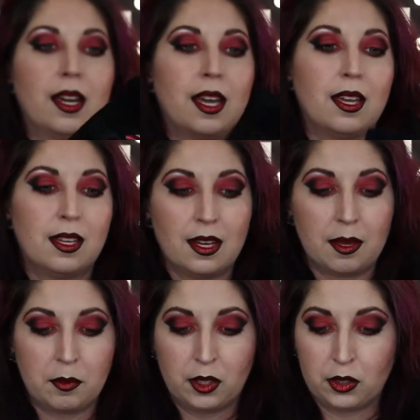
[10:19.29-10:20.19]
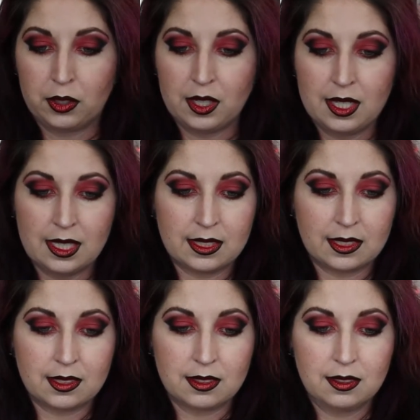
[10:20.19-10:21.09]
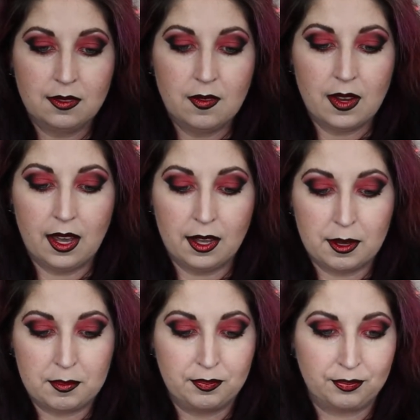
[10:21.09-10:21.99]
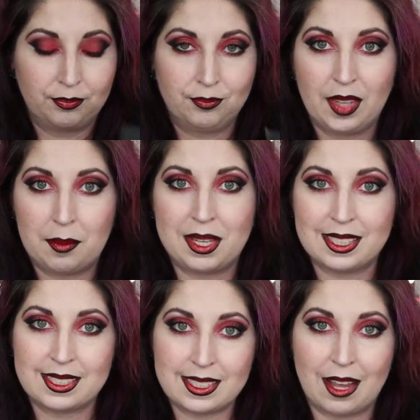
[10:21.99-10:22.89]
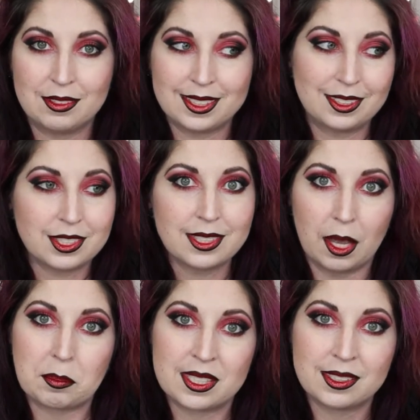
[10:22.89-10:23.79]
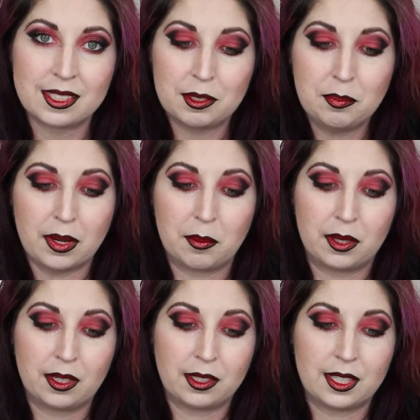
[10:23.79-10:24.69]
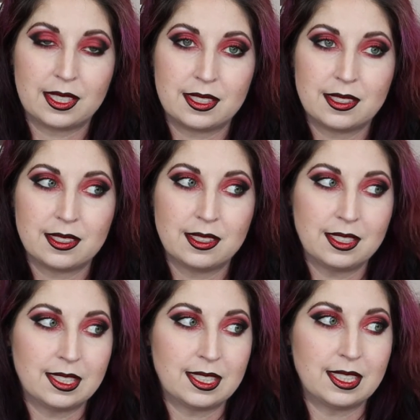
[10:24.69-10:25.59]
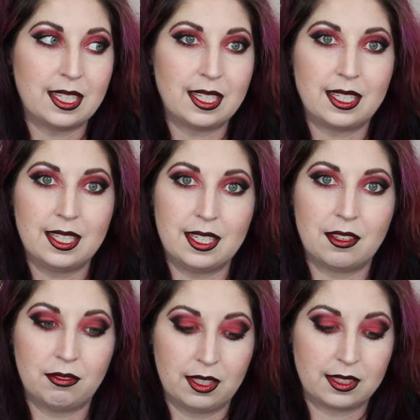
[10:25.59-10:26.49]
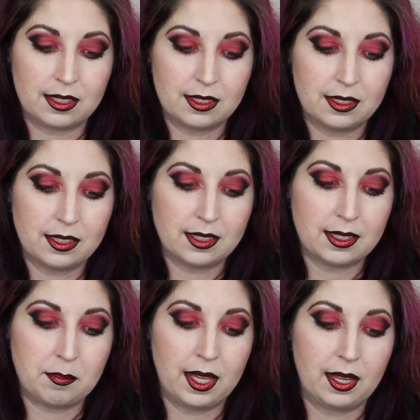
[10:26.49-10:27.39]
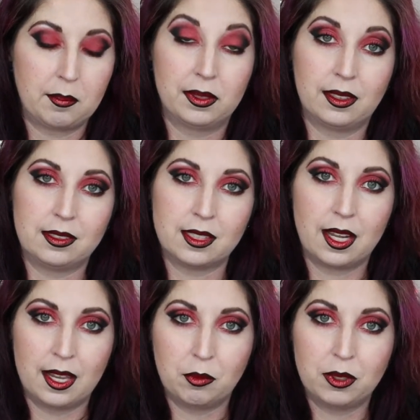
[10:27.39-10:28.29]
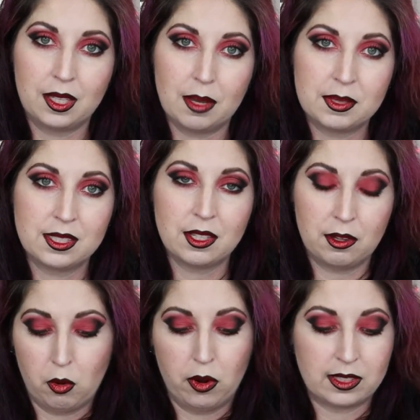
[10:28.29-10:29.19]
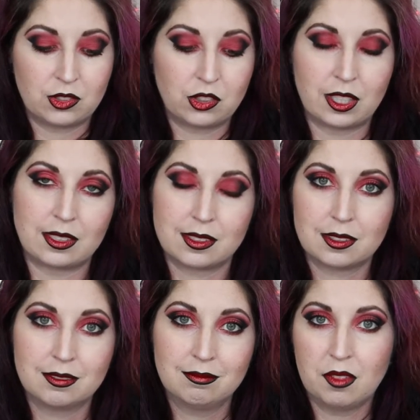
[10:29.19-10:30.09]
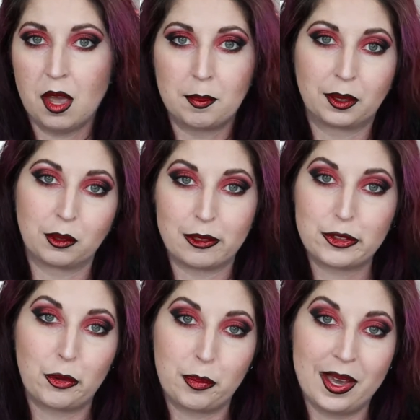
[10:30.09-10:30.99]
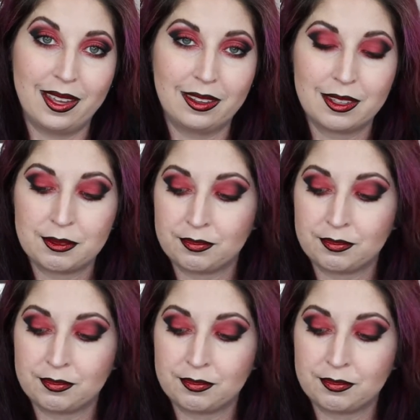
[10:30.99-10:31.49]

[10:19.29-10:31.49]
And I'm curious, I mean, it sounds like just Epsom salt, but I'm curious to see if it's something blended in with the Epsom salt or it's just a mineral soak bath.